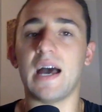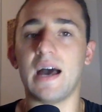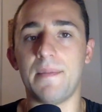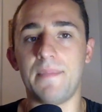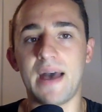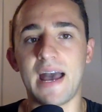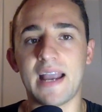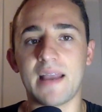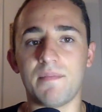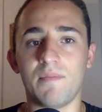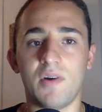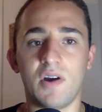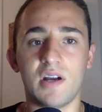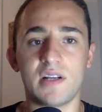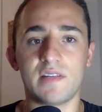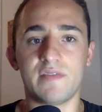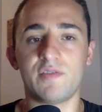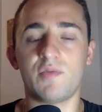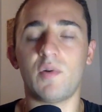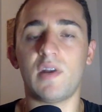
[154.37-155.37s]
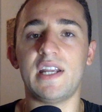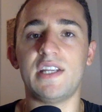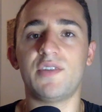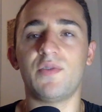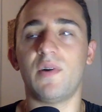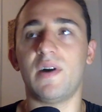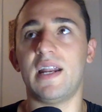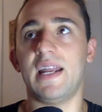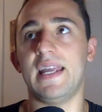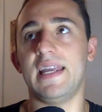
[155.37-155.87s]
back in March of
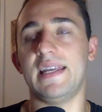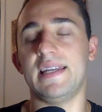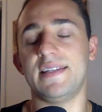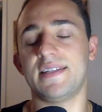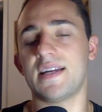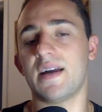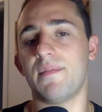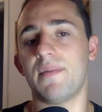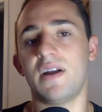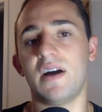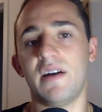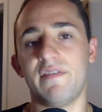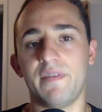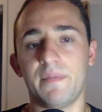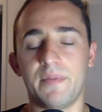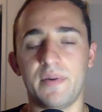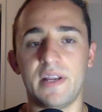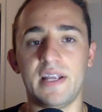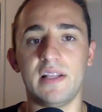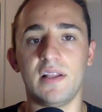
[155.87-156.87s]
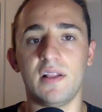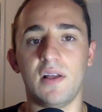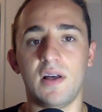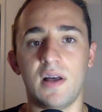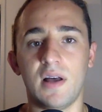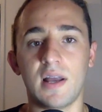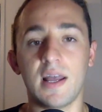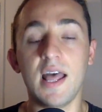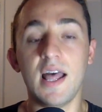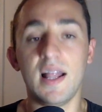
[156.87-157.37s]
2020. He's coming off a pretty
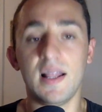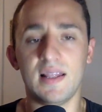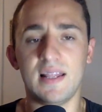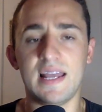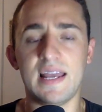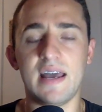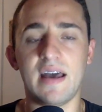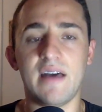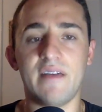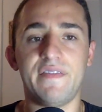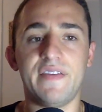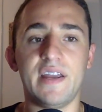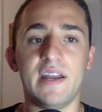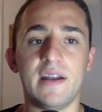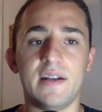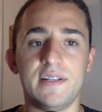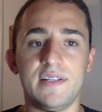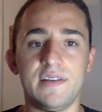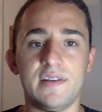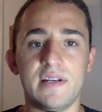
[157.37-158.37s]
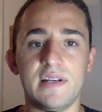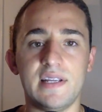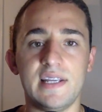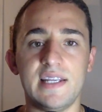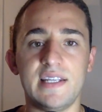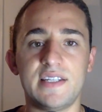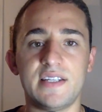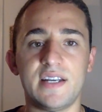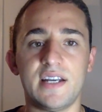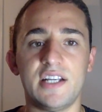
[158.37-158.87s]
long layoff here due to knee
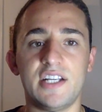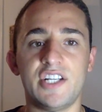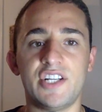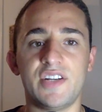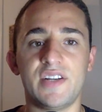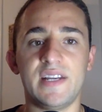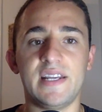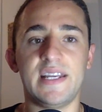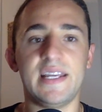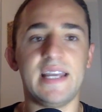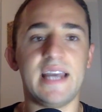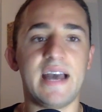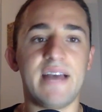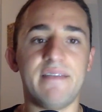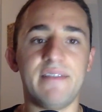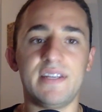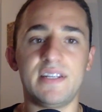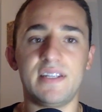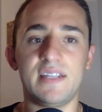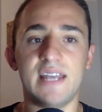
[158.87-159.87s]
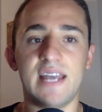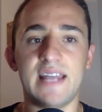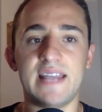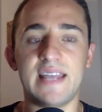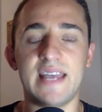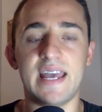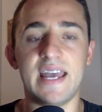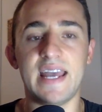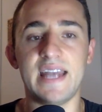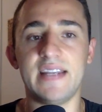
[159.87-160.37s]
surgery. He obviously had
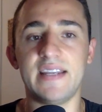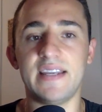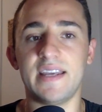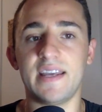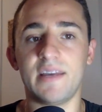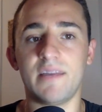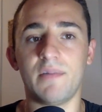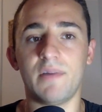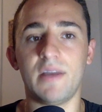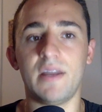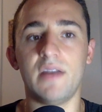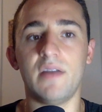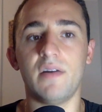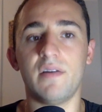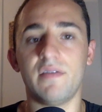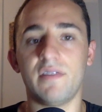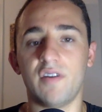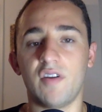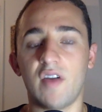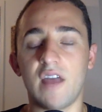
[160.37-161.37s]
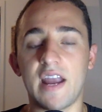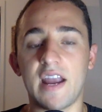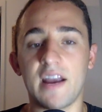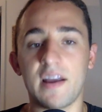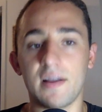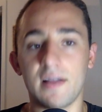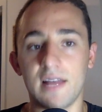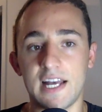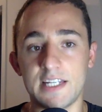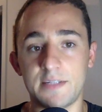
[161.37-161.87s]
that head kick win over Gregor
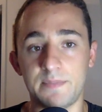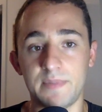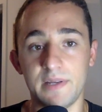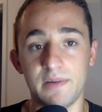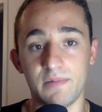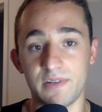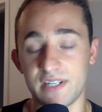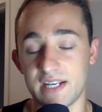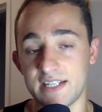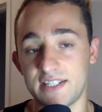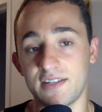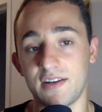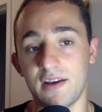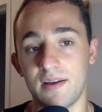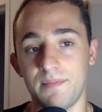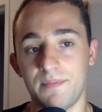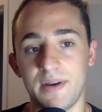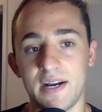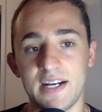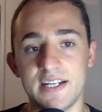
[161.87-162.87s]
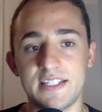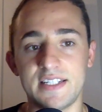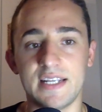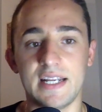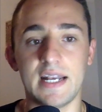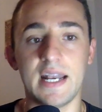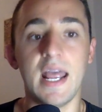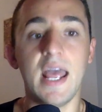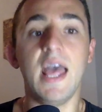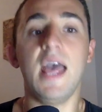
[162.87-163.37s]
Gillespie, which I saw in
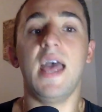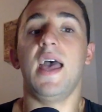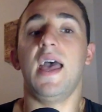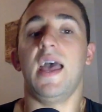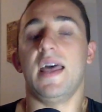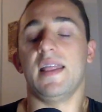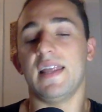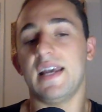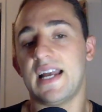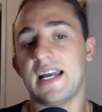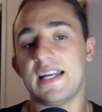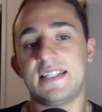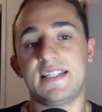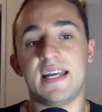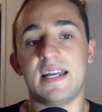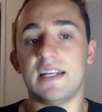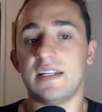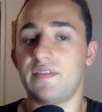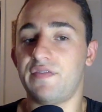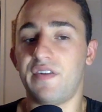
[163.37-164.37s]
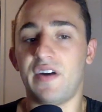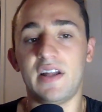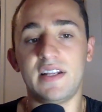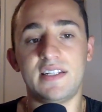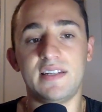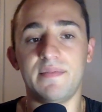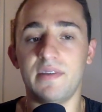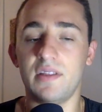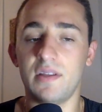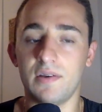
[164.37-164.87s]
person. And like I said, has fought
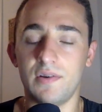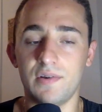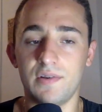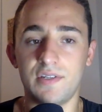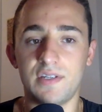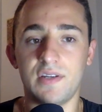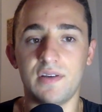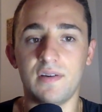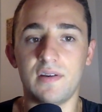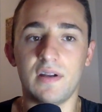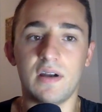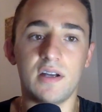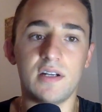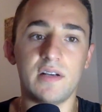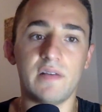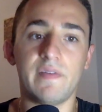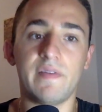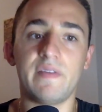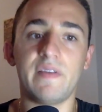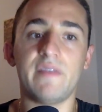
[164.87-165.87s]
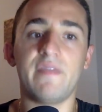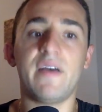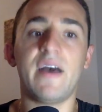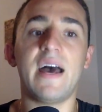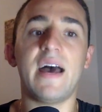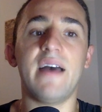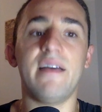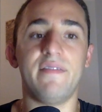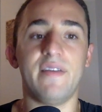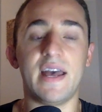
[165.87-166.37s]
some of the who's who at
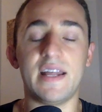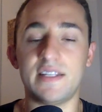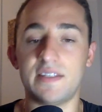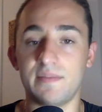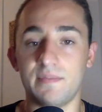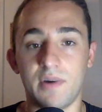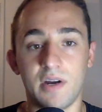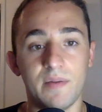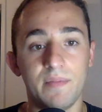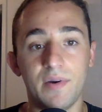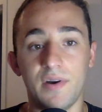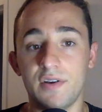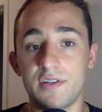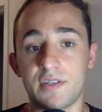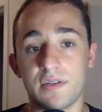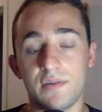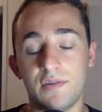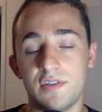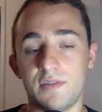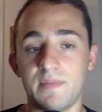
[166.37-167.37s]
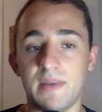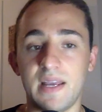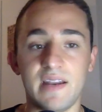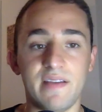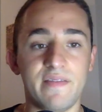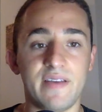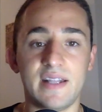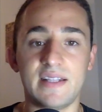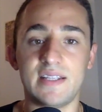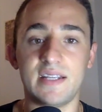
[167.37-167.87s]
155. Edson Barboza, who's main
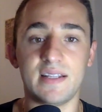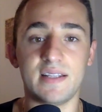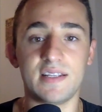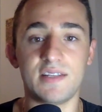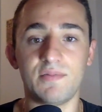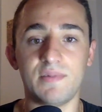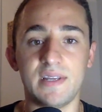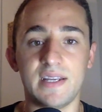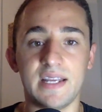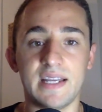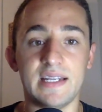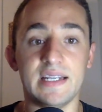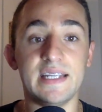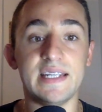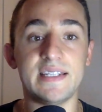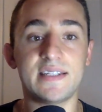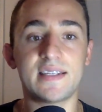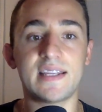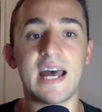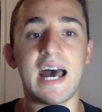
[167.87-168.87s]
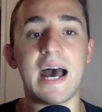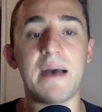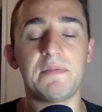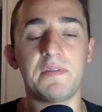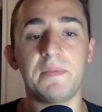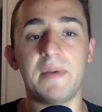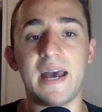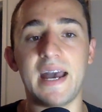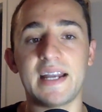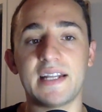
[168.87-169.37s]
eventing this weekend, he
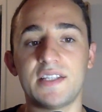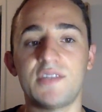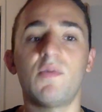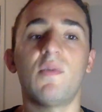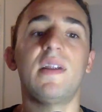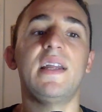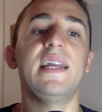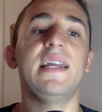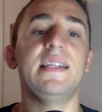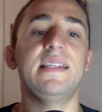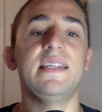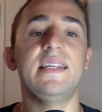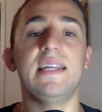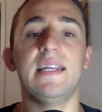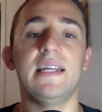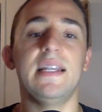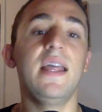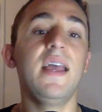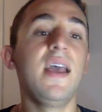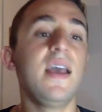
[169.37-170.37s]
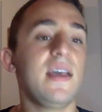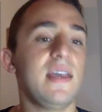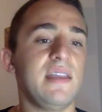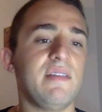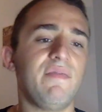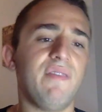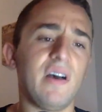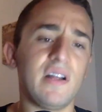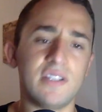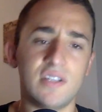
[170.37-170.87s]
stopped back in 2018. He
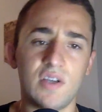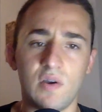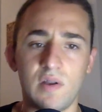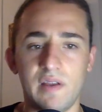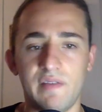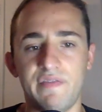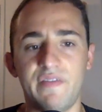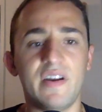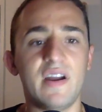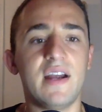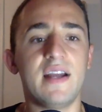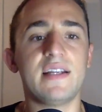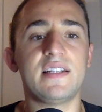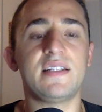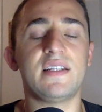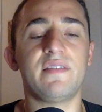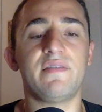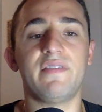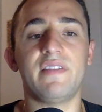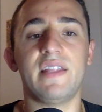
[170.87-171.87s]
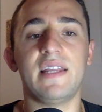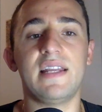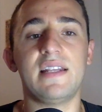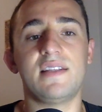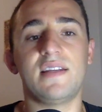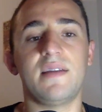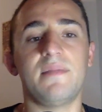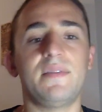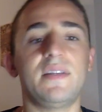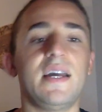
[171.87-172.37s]
fought Tony Ferguson for the
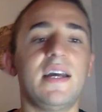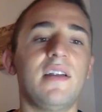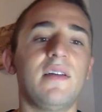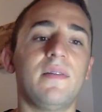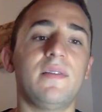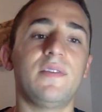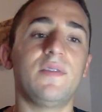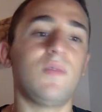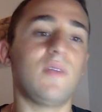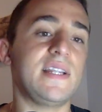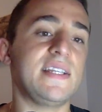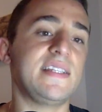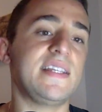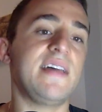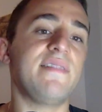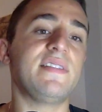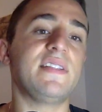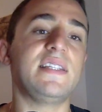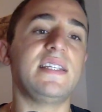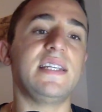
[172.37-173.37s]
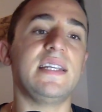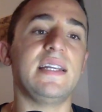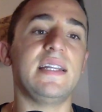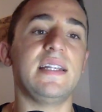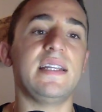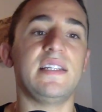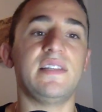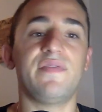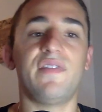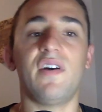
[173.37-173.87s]
interim title in 2017.
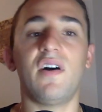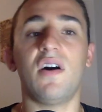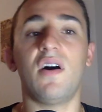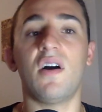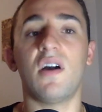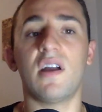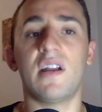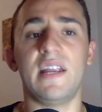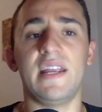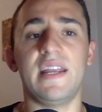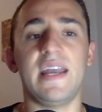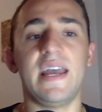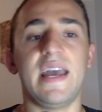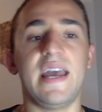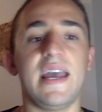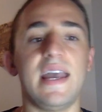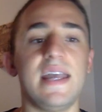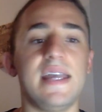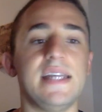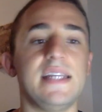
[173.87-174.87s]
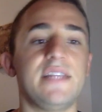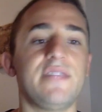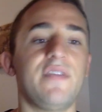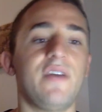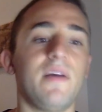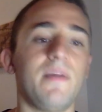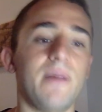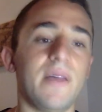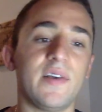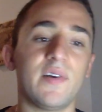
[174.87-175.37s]
He's fought RDA. He's
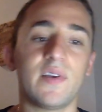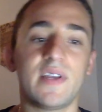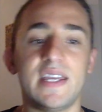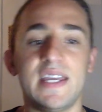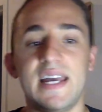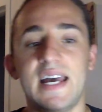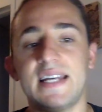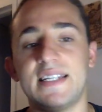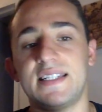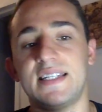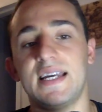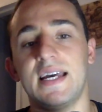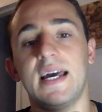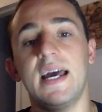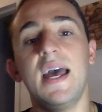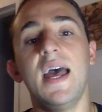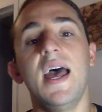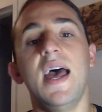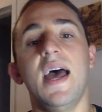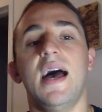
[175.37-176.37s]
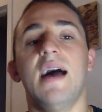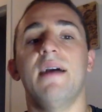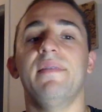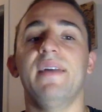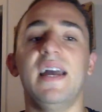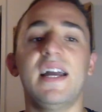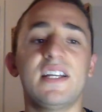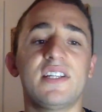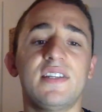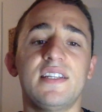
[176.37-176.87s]
fought Michael Chiesa. He
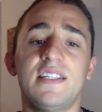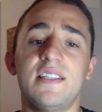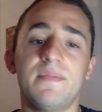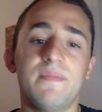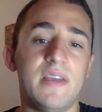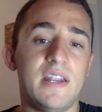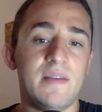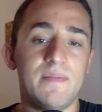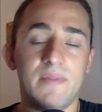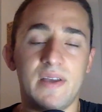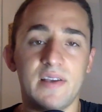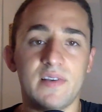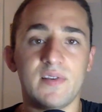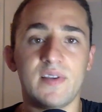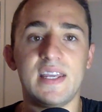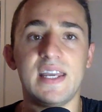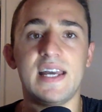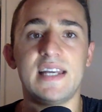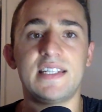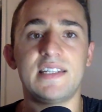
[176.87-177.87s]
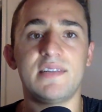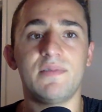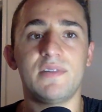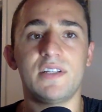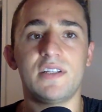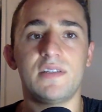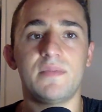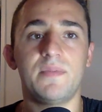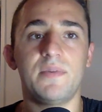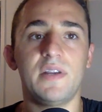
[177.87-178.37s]
actually submitted Michael Chiesa, which
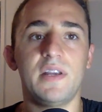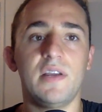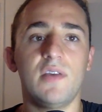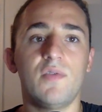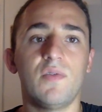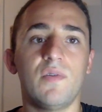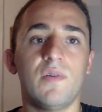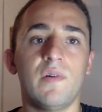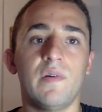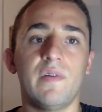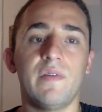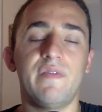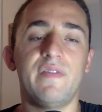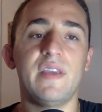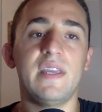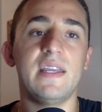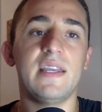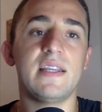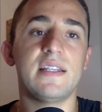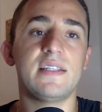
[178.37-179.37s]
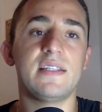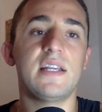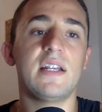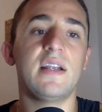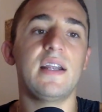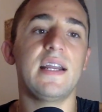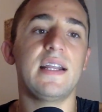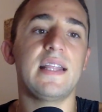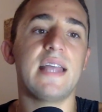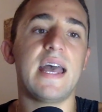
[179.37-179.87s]
is a pretty cool feat
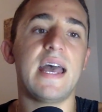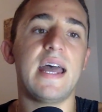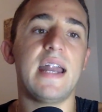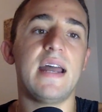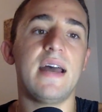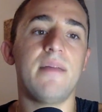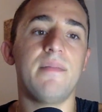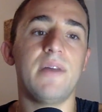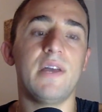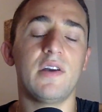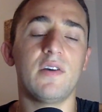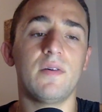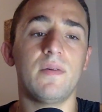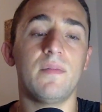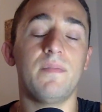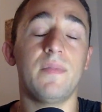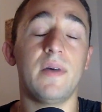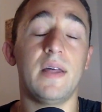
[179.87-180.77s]
considering that Michael